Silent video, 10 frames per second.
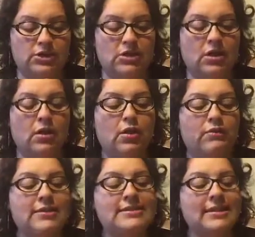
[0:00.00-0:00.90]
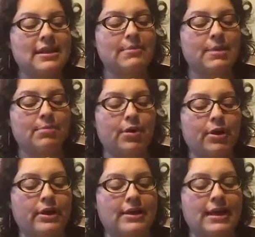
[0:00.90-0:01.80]
the clove, the cinnamon
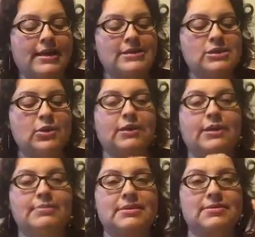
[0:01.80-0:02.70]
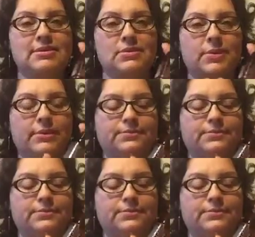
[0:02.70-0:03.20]
bark, and it has eucalyptus as well.